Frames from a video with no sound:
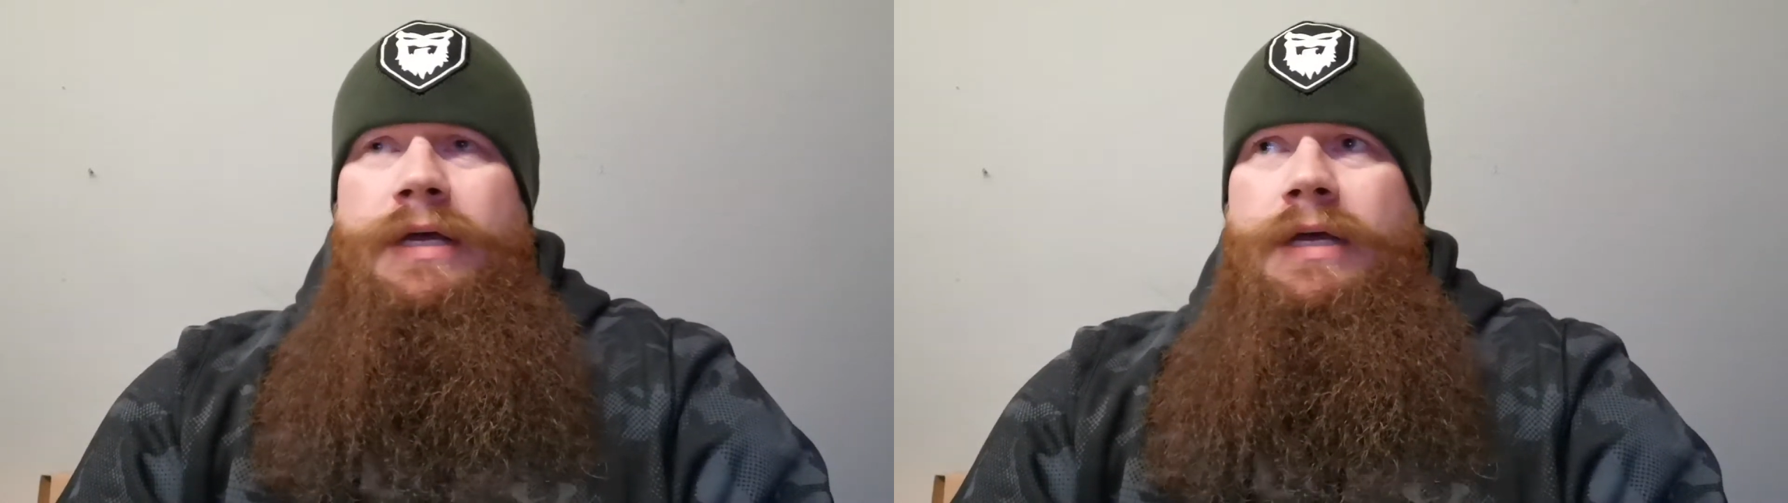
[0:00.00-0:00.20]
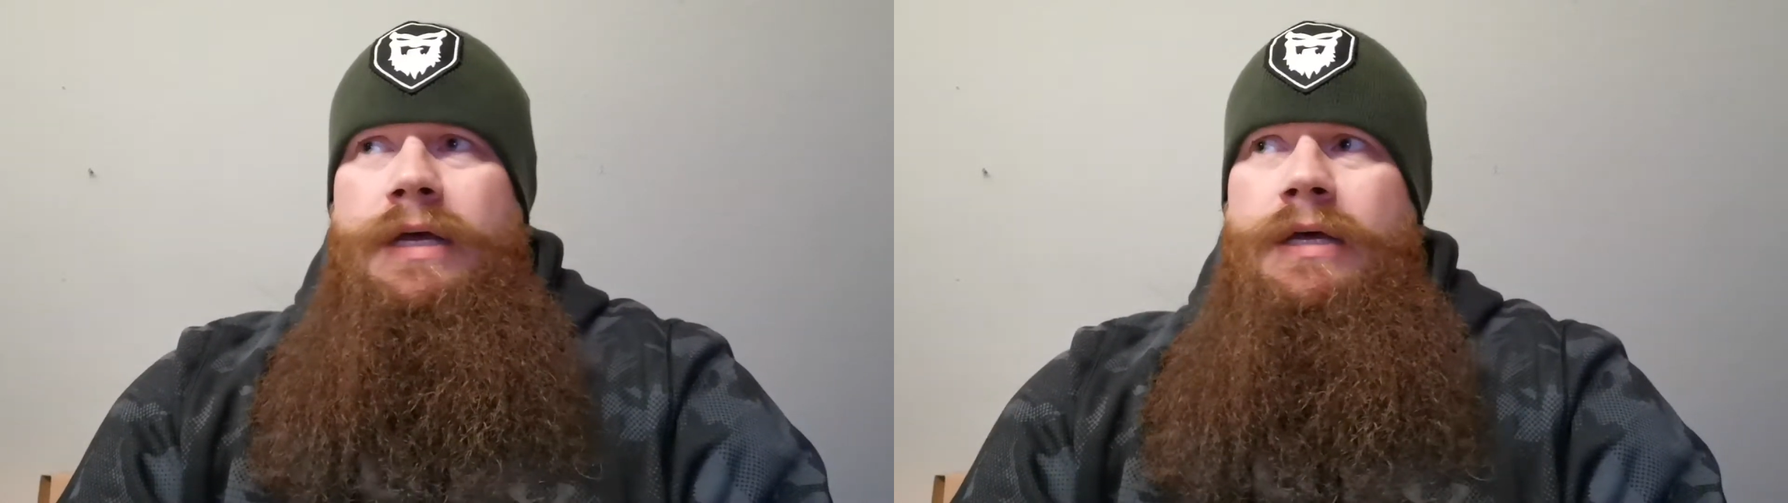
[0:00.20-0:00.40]

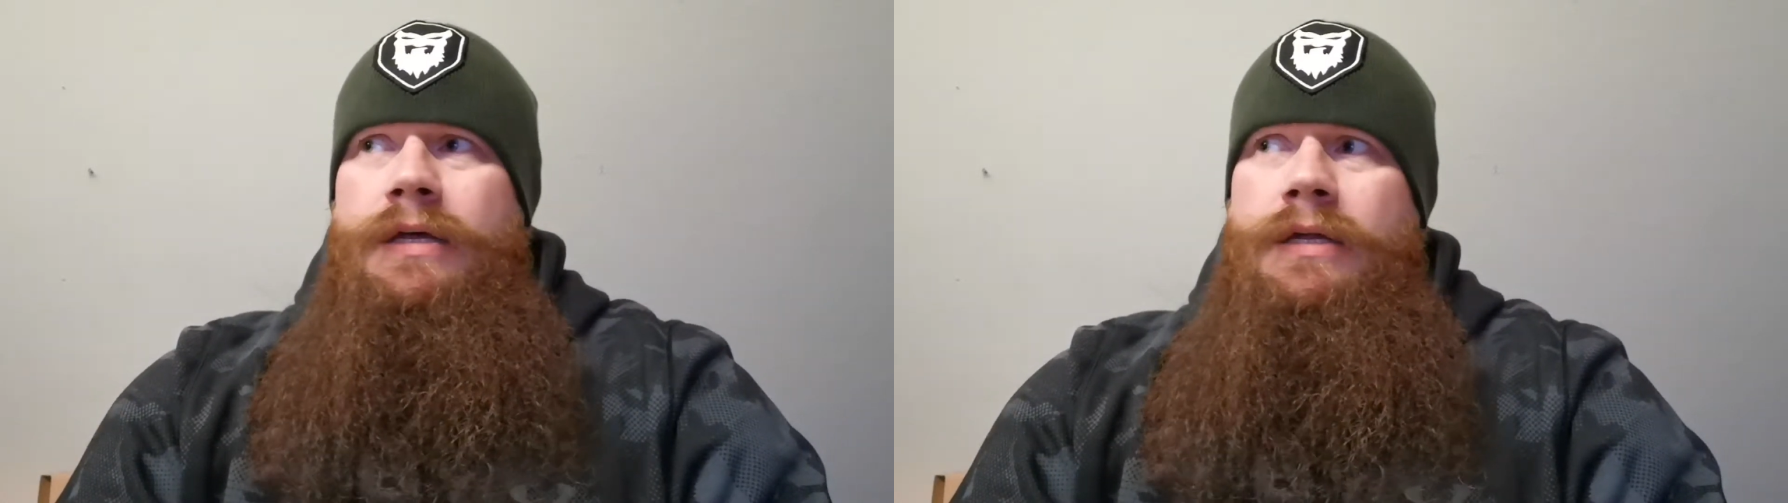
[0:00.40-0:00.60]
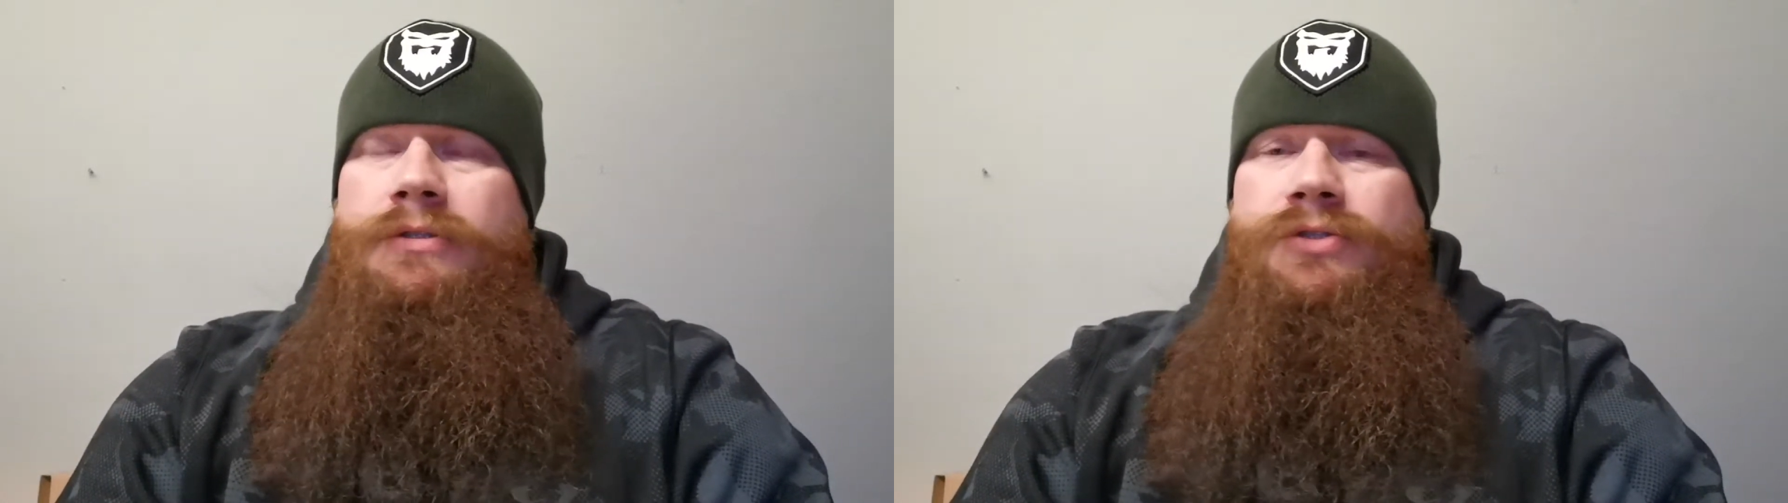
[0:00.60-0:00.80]

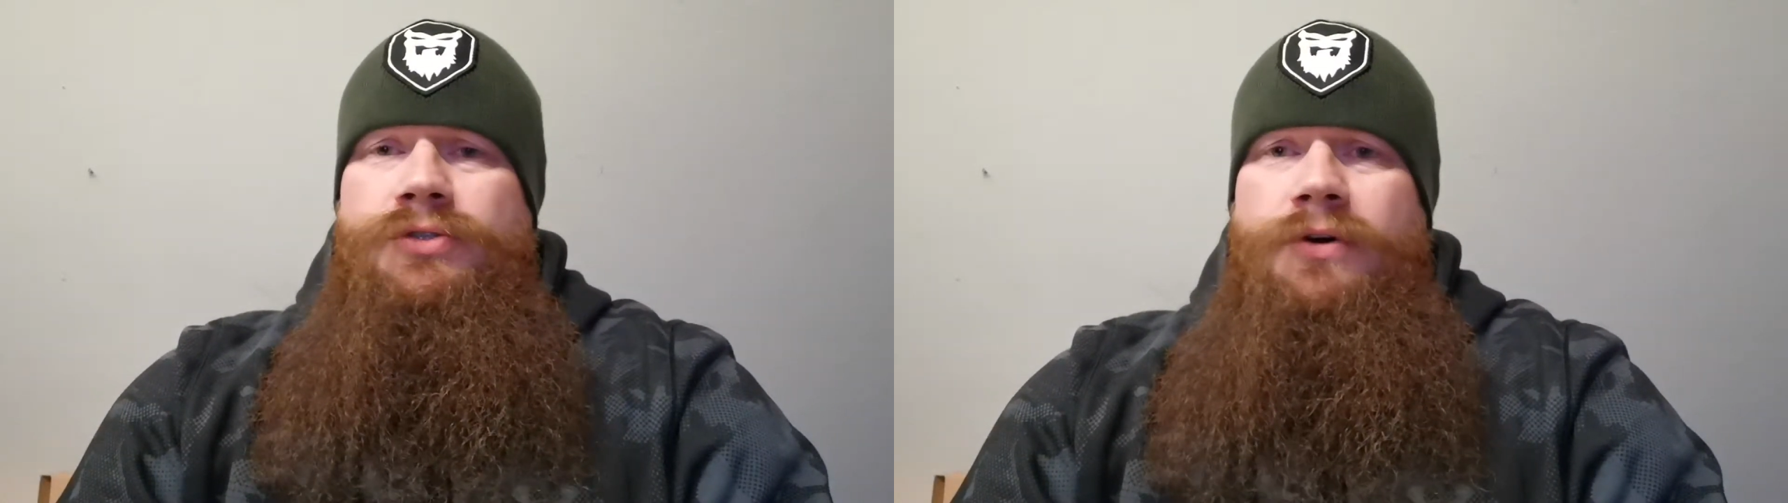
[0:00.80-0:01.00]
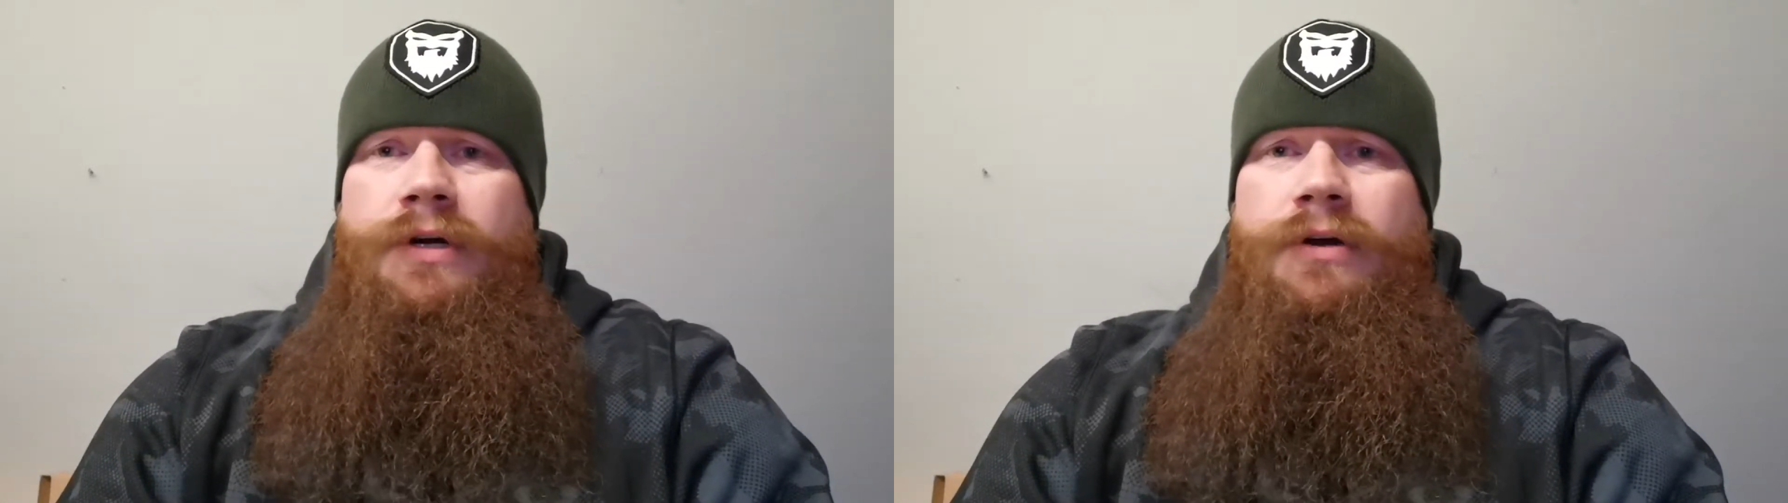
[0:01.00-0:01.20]
And to
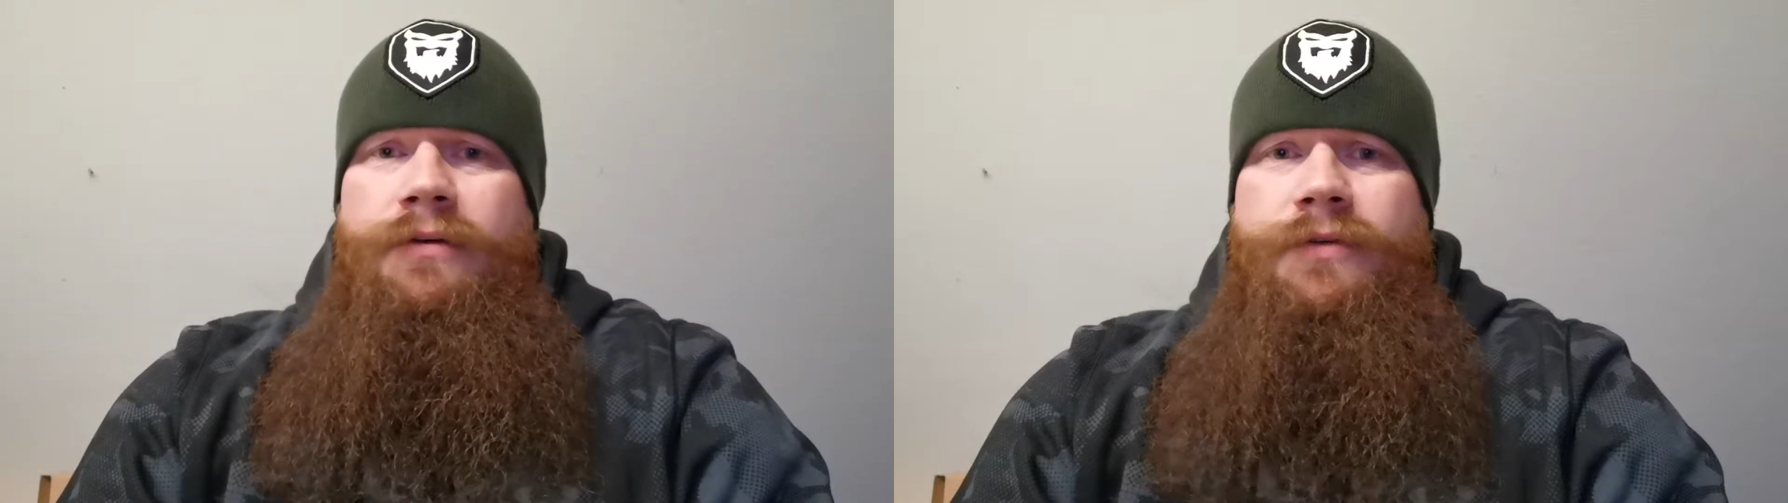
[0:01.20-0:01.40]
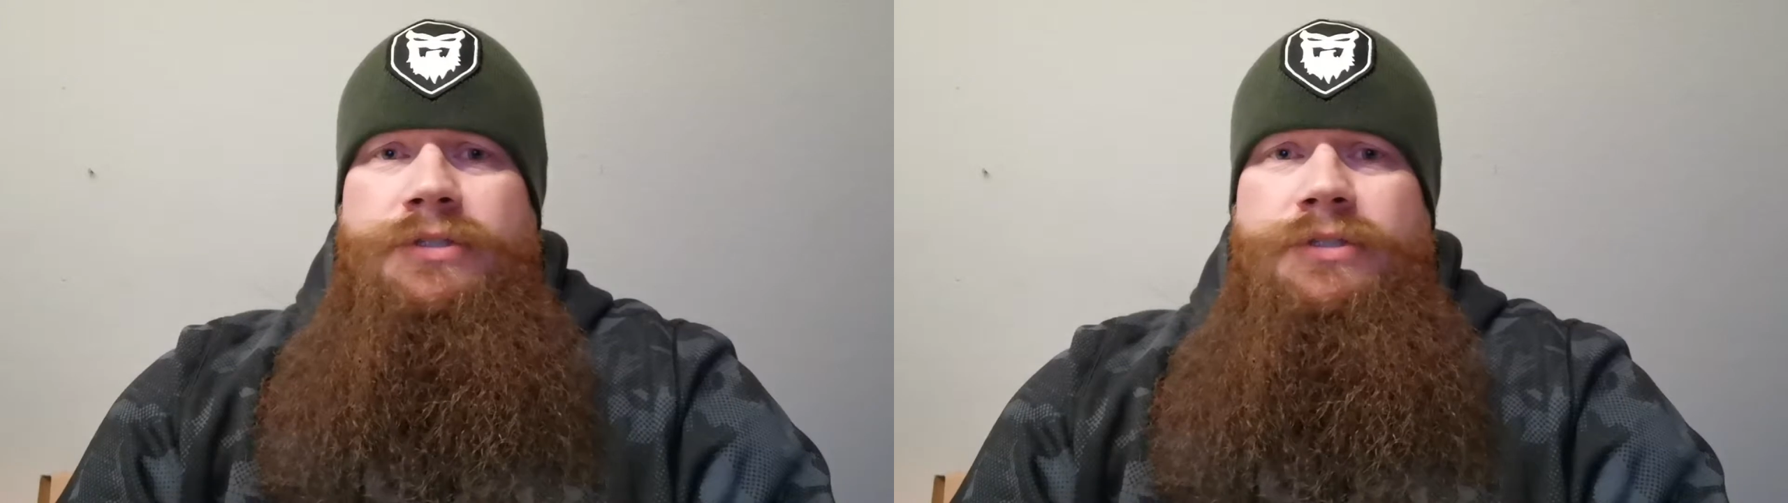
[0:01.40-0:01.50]
start off,